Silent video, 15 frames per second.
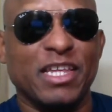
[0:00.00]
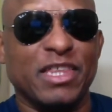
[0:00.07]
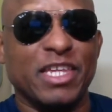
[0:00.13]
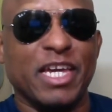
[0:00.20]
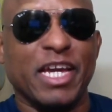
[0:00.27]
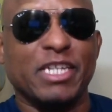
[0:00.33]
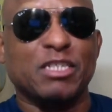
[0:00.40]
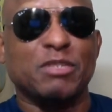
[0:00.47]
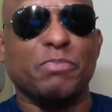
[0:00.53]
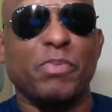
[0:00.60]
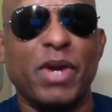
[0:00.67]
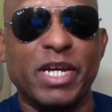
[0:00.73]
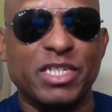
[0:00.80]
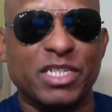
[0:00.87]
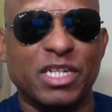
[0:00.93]

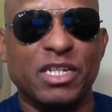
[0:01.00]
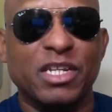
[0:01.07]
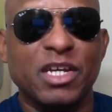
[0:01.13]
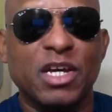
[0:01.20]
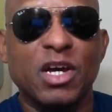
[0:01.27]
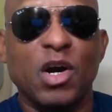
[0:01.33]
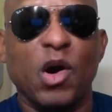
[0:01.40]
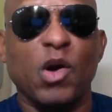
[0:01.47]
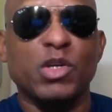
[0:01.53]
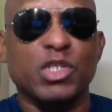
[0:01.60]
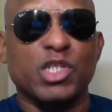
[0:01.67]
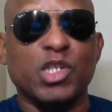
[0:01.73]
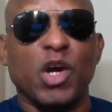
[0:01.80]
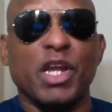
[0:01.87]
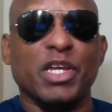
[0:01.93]
expression on
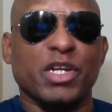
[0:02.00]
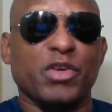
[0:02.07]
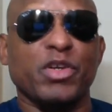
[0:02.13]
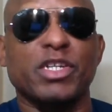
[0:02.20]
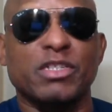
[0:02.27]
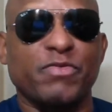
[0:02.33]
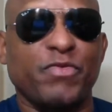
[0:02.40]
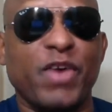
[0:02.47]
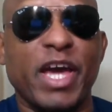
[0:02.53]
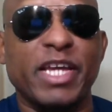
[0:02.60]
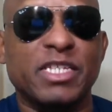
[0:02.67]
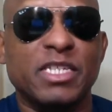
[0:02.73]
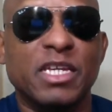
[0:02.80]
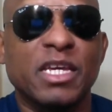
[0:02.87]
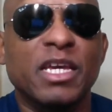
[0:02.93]
Charlie Crist's
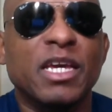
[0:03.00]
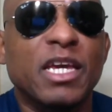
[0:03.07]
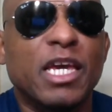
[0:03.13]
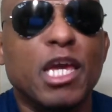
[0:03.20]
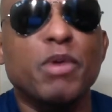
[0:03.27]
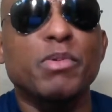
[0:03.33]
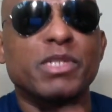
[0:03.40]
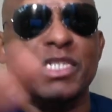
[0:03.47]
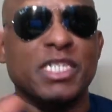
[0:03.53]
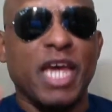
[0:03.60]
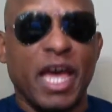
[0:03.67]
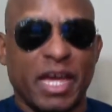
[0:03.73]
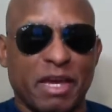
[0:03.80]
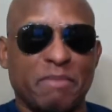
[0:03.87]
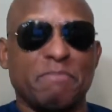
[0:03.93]
face. He was
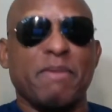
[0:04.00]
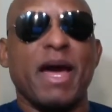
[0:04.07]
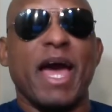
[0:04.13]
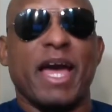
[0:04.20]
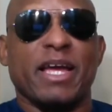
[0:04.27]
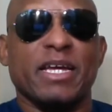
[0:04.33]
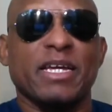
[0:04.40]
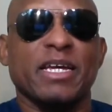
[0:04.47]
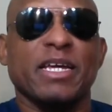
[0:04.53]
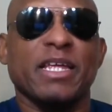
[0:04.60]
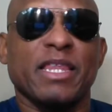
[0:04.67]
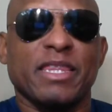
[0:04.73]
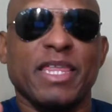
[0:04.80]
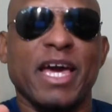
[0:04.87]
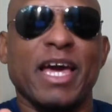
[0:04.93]
taken back
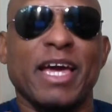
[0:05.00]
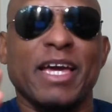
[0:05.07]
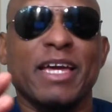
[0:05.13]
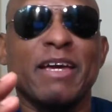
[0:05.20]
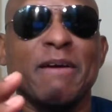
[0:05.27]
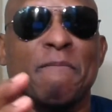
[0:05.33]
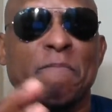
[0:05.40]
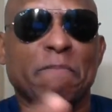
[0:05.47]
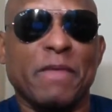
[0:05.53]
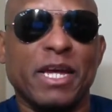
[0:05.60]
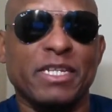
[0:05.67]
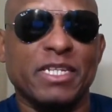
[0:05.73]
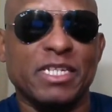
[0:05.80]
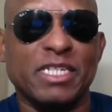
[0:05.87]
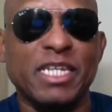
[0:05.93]
that
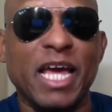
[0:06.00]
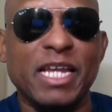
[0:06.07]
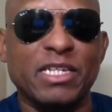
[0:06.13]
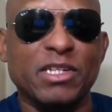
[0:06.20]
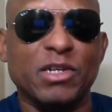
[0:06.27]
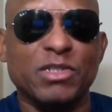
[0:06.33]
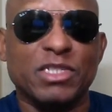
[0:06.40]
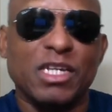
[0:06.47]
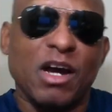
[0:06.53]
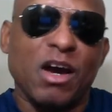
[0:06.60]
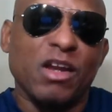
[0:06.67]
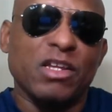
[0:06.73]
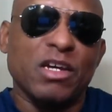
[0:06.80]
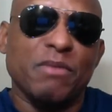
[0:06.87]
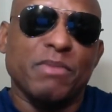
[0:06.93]
DeSantis
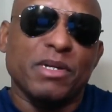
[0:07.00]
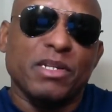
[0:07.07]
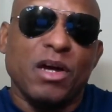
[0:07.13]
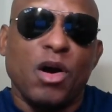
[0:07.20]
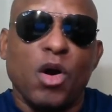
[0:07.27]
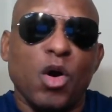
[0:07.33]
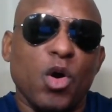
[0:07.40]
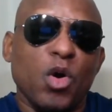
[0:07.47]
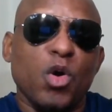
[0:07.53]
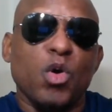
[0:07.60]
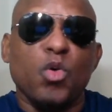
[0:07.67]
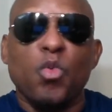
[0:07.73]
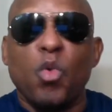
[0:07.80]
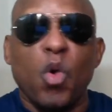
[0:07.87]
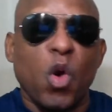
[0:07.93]
called him an
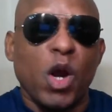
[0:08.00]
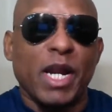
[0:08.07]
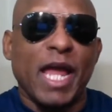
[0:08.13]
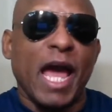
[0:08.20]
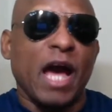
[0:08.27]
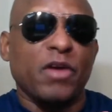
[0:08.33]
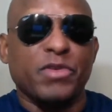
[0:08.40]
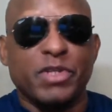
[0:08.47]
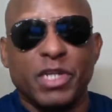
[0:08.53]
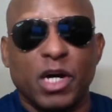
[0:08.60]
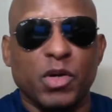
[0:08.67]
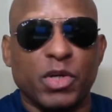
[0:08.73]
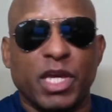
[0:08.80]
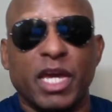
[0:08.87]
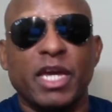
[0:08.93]
old, worn-out
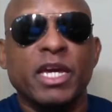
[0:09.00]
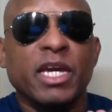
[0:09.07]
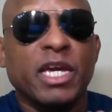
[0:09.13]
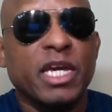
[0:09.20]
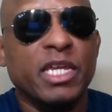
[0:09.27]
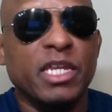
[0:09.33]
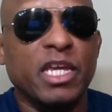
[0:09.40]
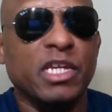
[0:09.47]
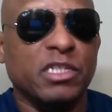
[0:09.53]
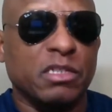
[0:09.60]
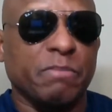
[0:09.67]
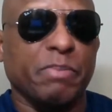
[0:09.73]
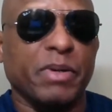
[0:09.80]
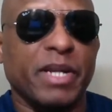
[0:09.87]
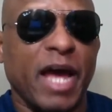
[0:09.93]
donkey he needs to
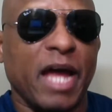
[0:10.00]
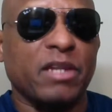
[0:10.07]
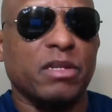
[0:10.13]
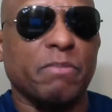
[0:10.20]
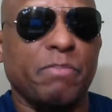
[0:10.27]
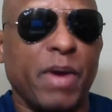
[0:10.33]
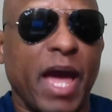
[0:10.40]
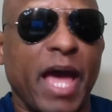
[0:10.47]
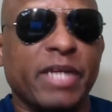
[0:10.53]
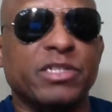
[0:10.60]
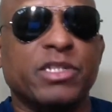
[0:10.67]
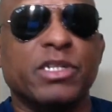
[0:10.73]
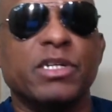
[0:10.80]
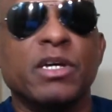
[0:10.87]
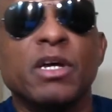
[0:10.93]
put out the
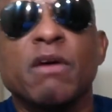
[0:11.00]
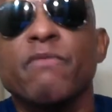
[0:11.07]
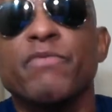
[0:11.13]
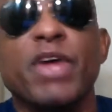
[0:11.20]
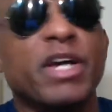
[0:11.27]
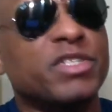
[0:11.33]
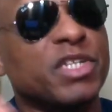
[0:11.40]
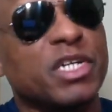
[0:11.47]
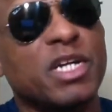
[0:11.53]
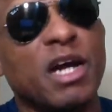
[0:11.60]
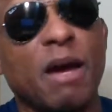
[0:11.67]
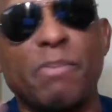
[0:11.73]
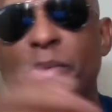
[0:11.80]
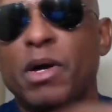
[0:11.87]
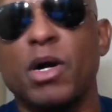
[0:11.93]
pasture. There's a
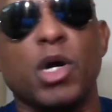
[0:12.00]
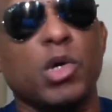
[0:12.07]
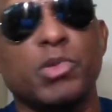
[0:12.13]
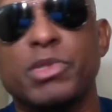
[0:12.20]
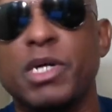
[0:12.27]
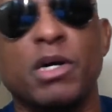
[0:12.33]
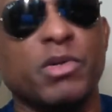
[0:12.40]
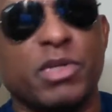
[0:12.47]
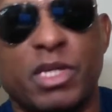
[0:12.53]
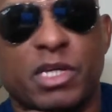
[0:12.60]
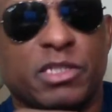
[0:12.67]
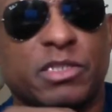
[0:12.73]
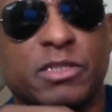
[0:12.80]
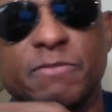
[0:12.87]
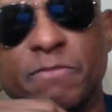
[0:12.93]
couple of old
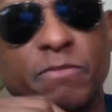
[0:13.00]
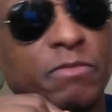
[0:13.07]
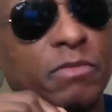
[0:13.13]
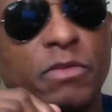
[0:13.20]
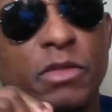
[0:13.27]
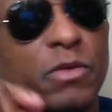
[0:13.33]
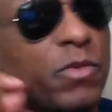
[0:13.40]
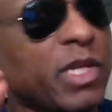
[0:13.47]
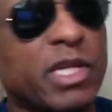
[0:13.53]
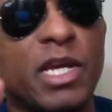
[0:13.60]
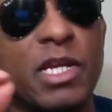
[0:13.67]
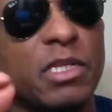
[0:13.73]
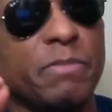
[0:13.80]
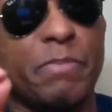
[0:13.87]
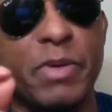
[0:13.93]
donkeys we
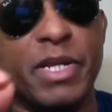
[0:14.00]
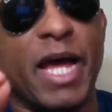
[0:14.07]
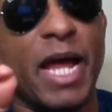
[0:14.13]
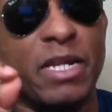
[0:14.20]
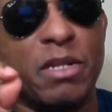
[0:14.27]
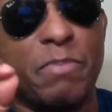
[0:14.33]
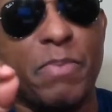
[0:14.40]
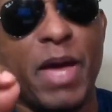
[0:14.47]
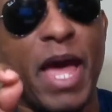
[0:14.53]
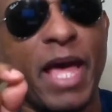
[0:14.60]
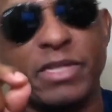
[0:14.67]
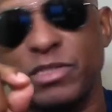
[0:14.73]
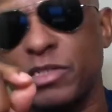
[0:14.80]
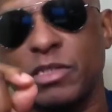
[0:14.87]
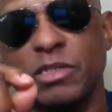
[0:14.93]
need to put out the
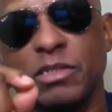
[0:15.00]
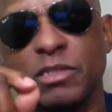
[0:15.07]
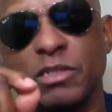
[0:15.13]
pasture.